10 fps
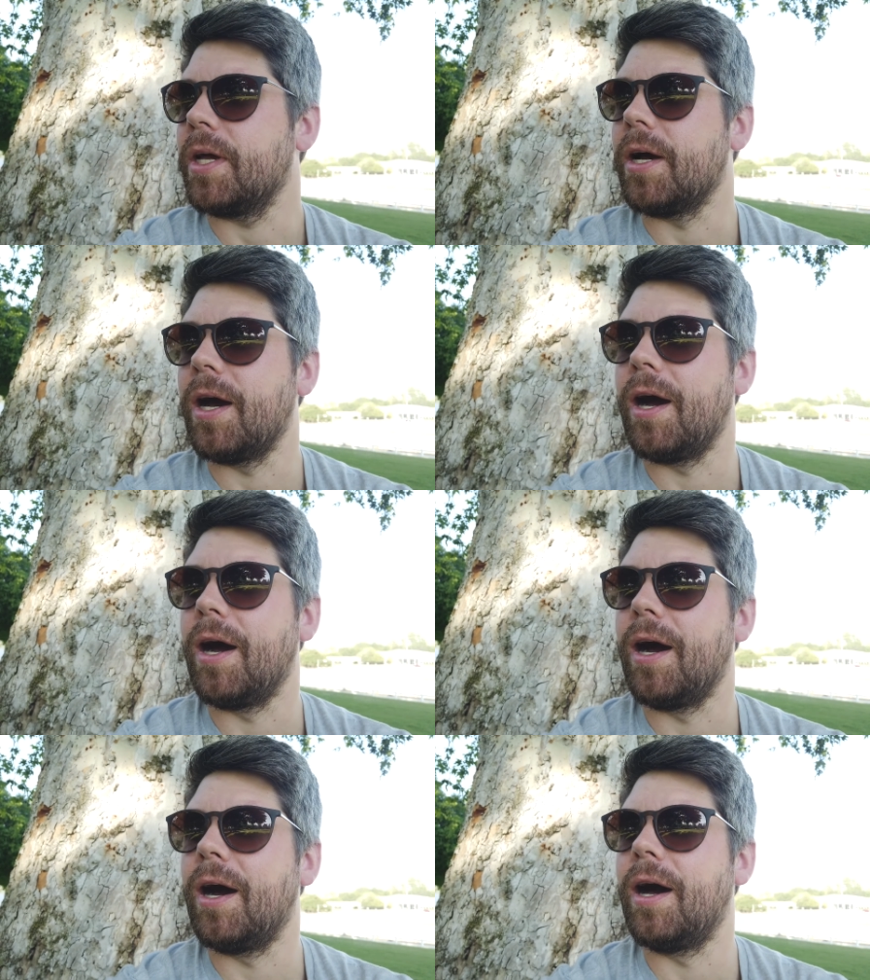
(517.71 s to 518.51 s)

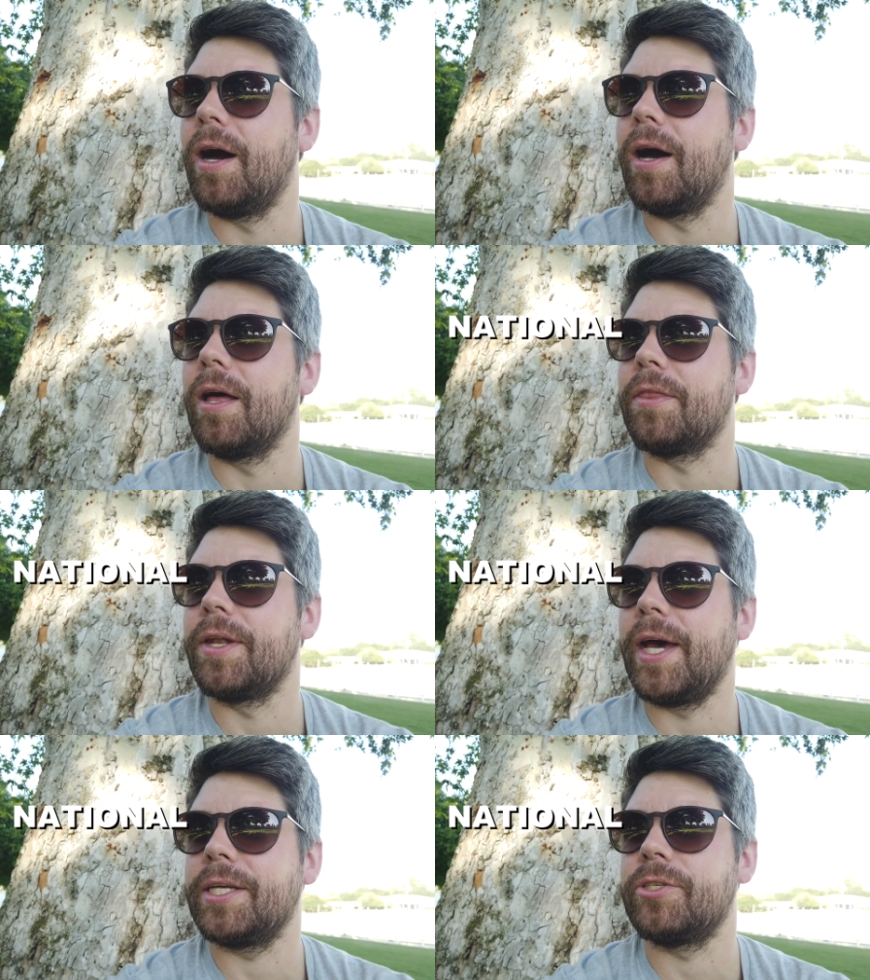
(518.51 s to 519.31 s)
Uh,
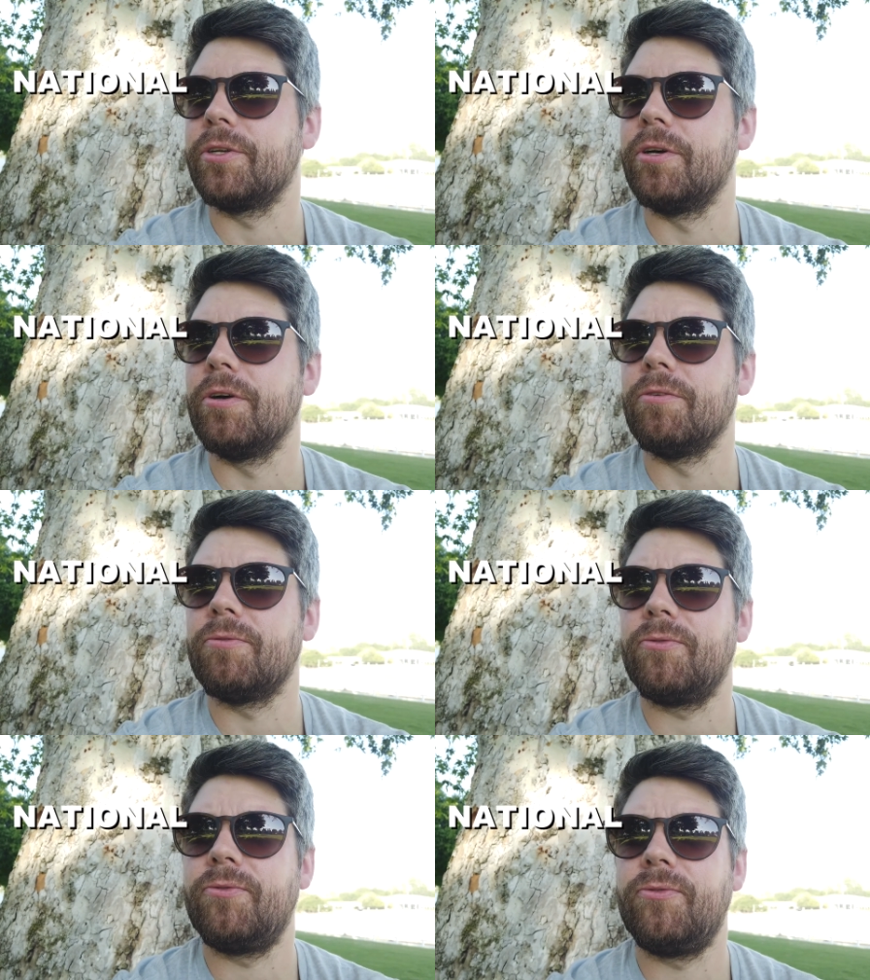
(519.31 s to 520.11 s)
the
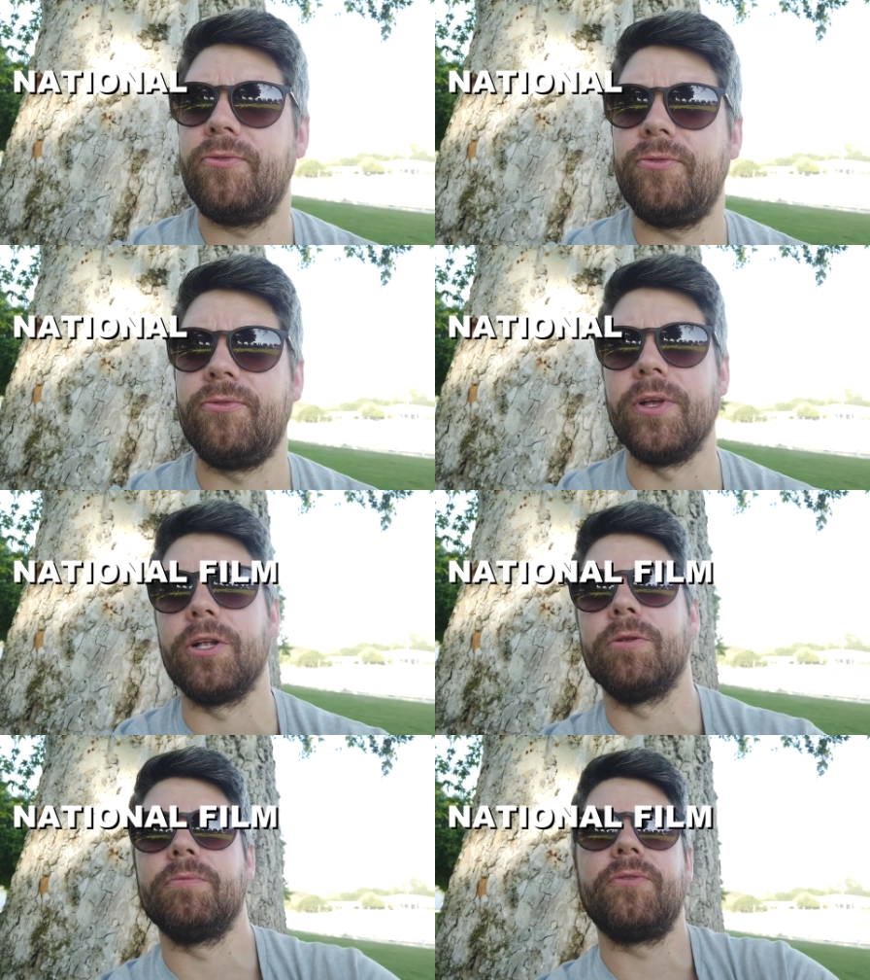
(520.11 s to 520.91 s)
National
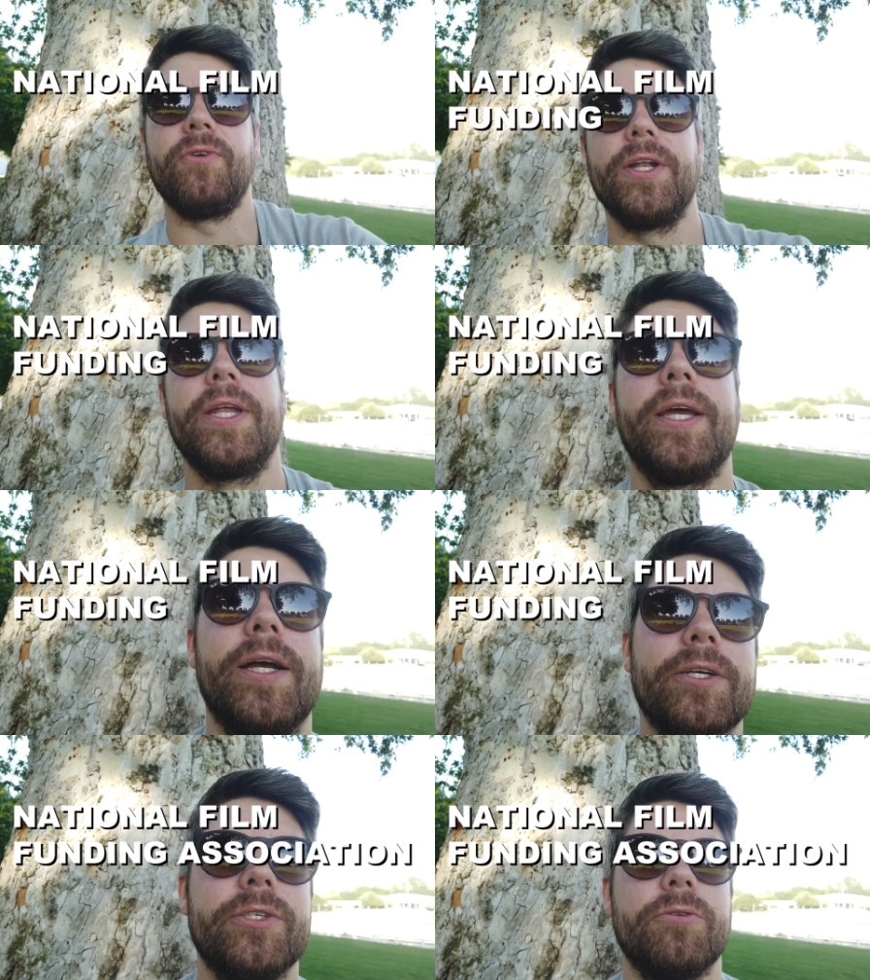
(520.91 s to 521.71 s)
Film
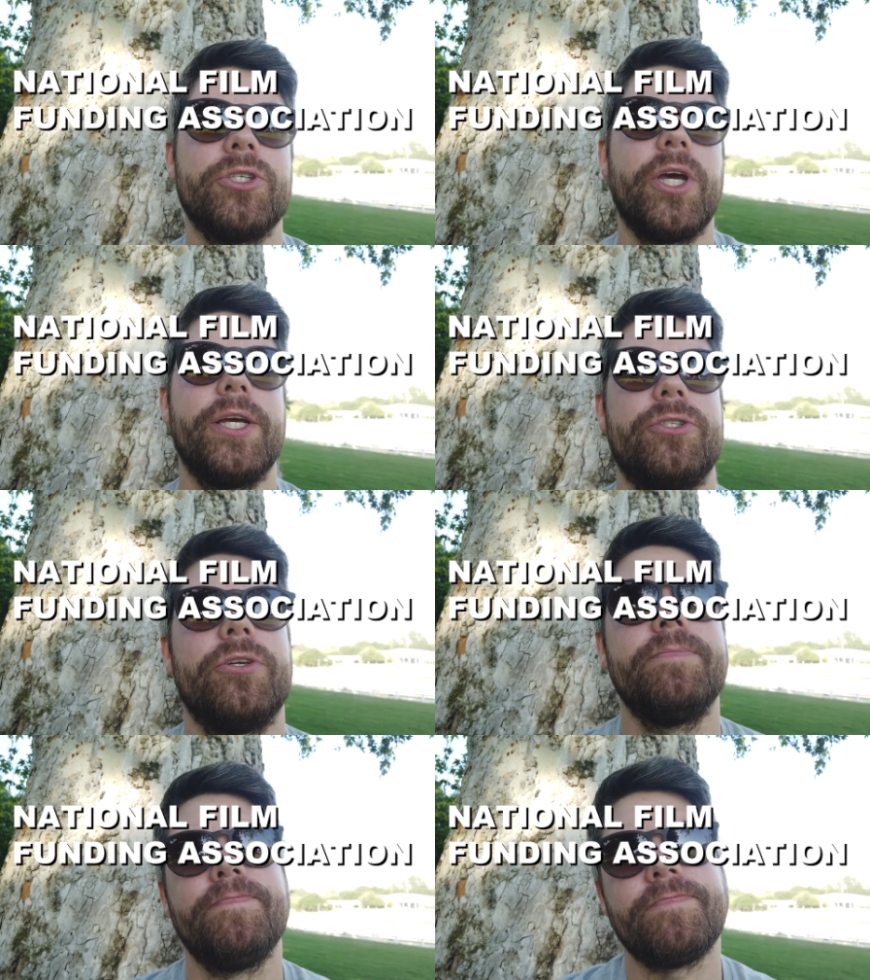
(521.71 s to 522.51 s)
Funding
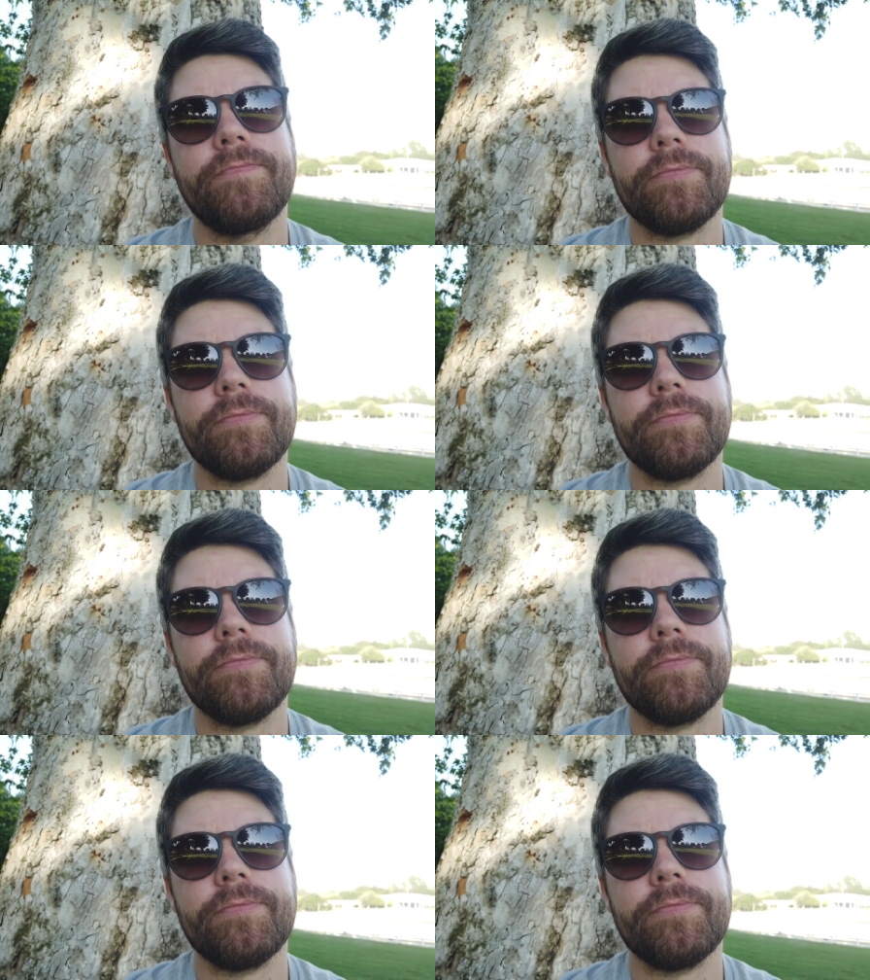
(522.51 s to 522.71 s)
Association,